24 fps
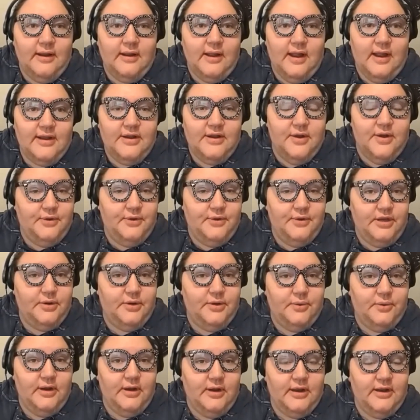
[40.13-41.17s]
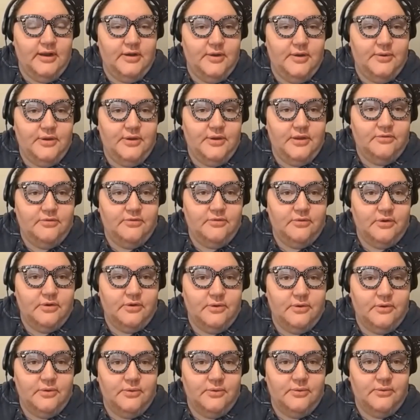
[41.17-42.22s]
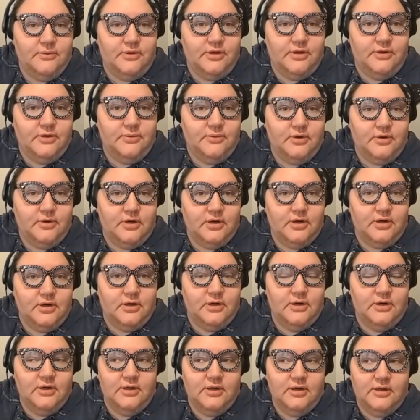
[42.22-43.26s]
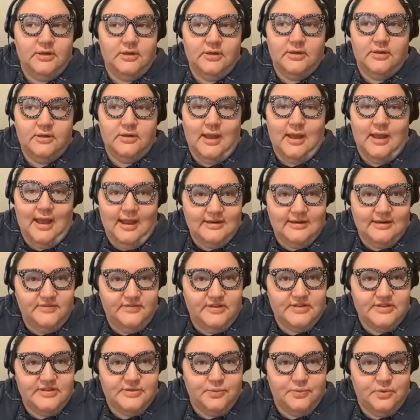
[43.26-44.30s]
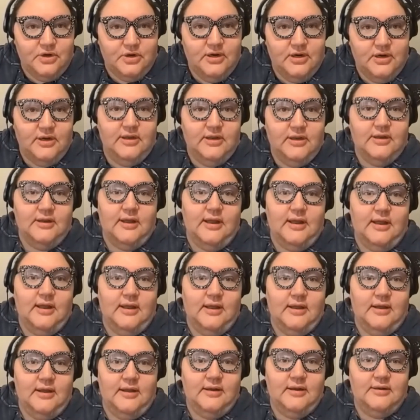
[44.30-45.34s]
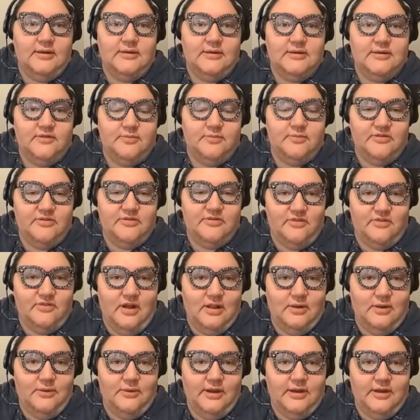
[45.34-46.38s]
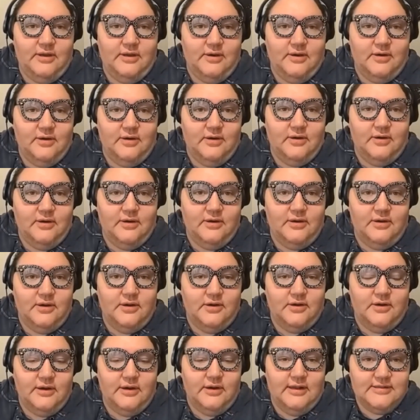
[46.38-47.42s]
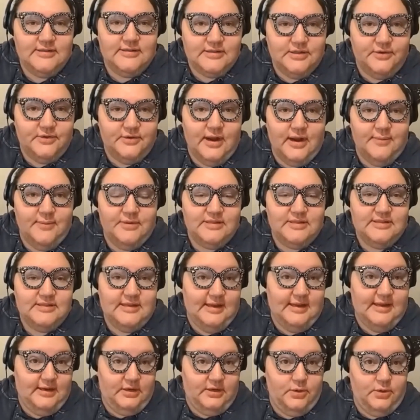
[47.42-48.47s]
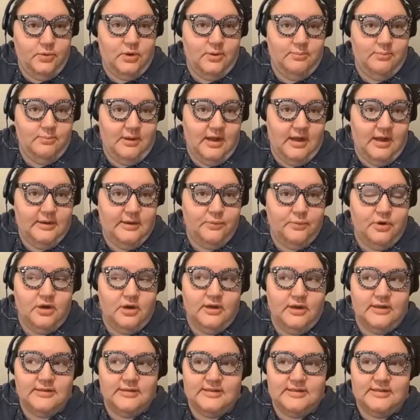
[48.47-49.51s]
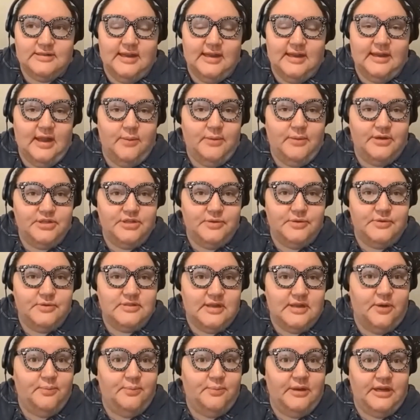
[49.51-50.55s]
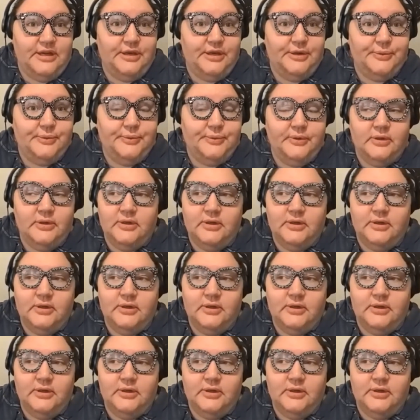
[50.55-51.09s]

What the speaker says: know you, and I know you through your activist work, and have been following your Instagram and seeing your body work and seeing how much it was helping you.